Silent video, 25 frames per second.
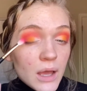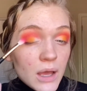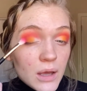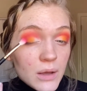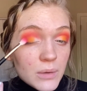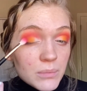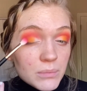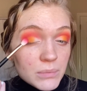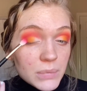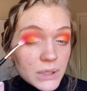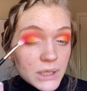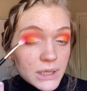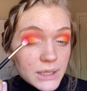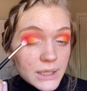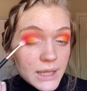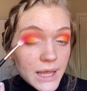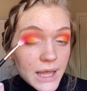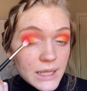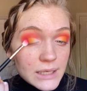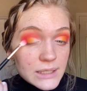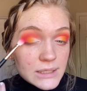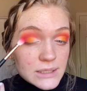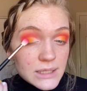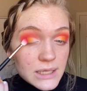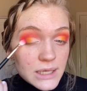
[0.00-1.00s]

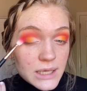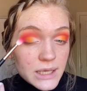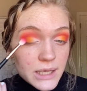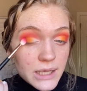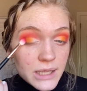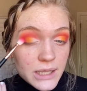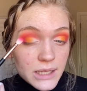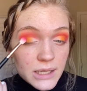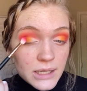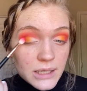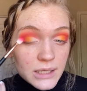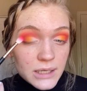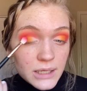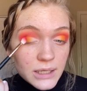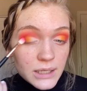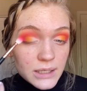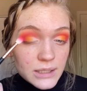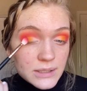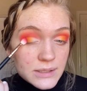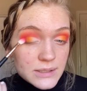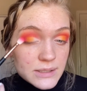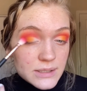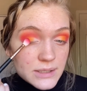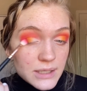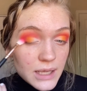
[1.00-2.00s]
blended,
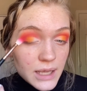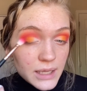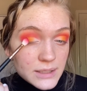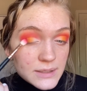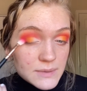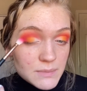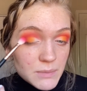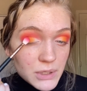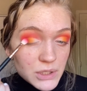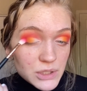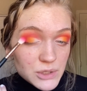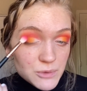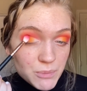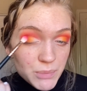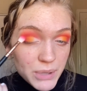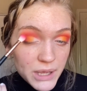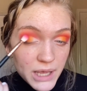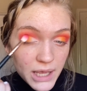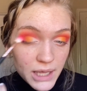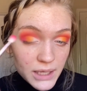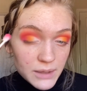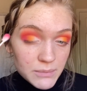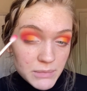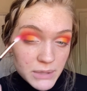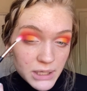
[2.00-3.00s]
is as much
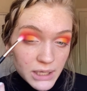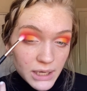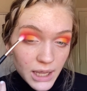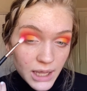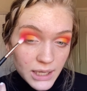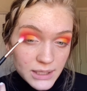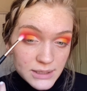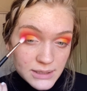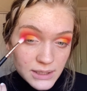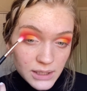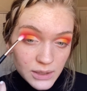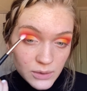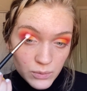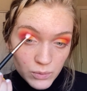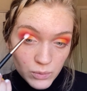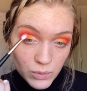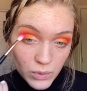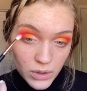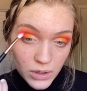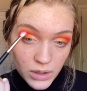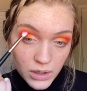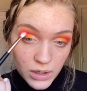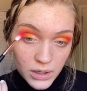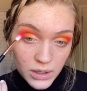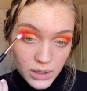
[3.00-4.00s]
pigment as I
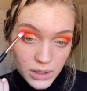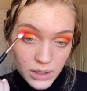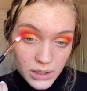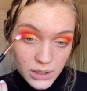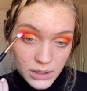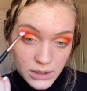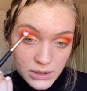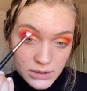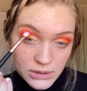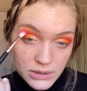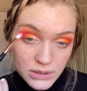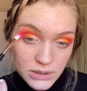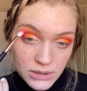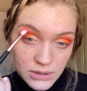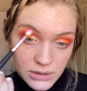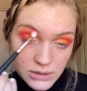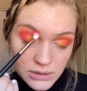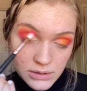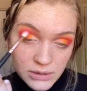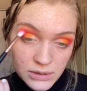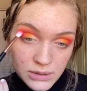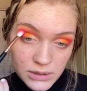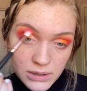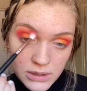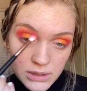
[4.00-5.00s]
want.
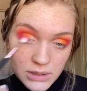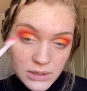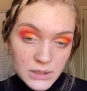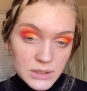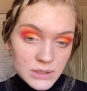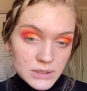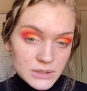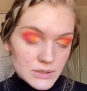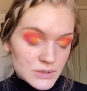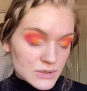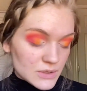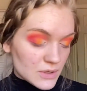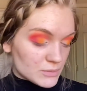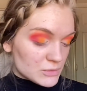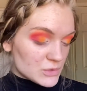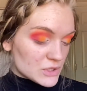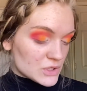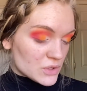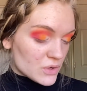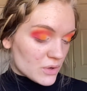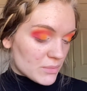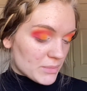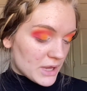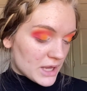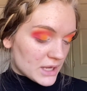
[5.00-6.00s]
So I'm just
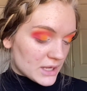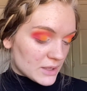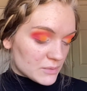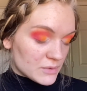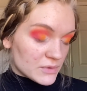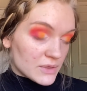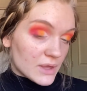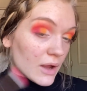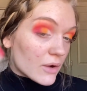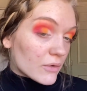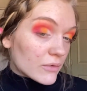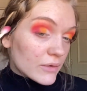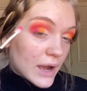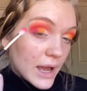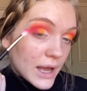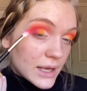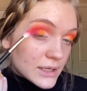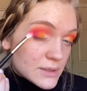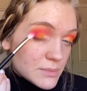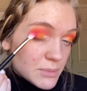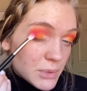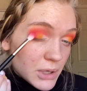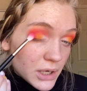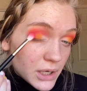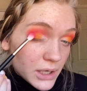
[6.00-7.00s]
going back in with that
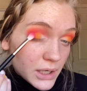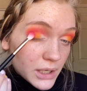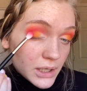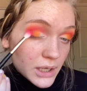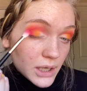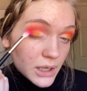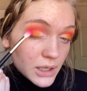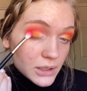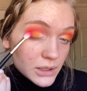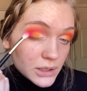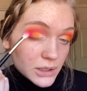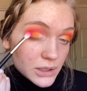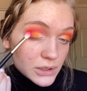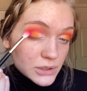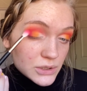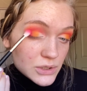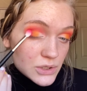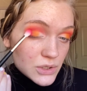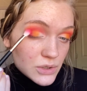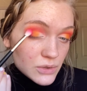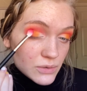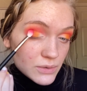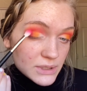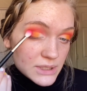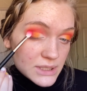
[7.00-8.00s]
raspberry color
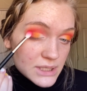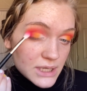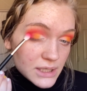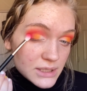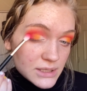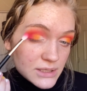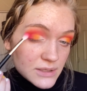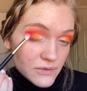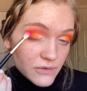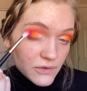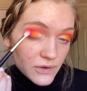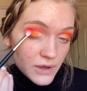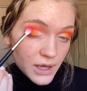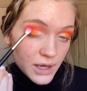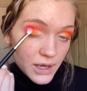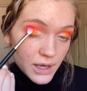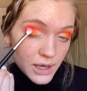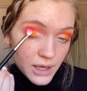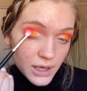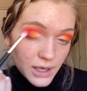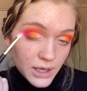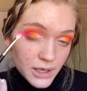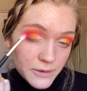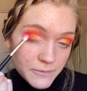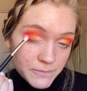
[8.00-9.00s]
to
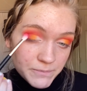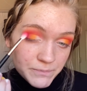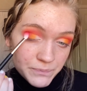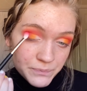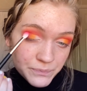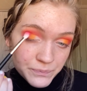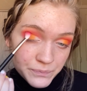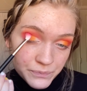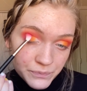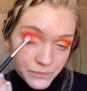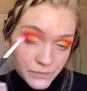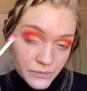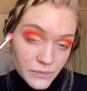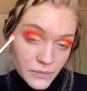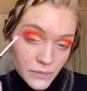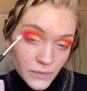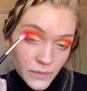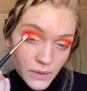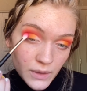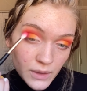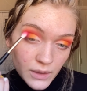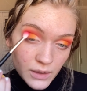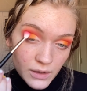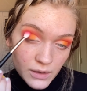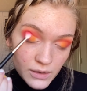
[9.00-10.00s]
intensify
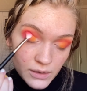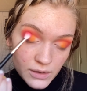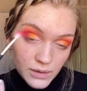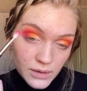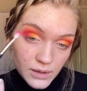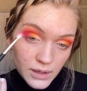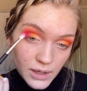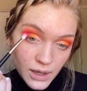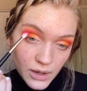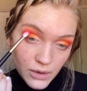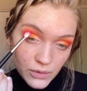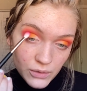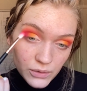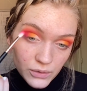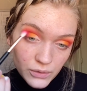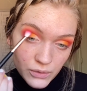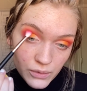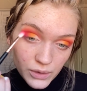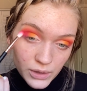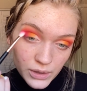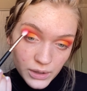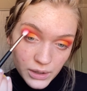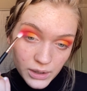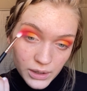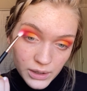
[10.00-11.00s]
the outer
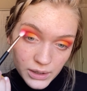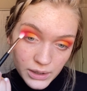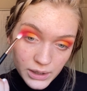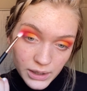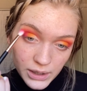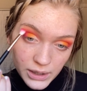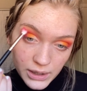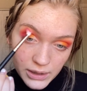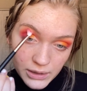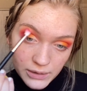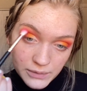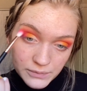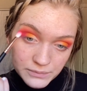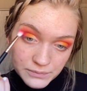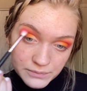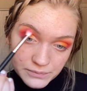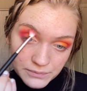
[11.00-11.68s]
corner again.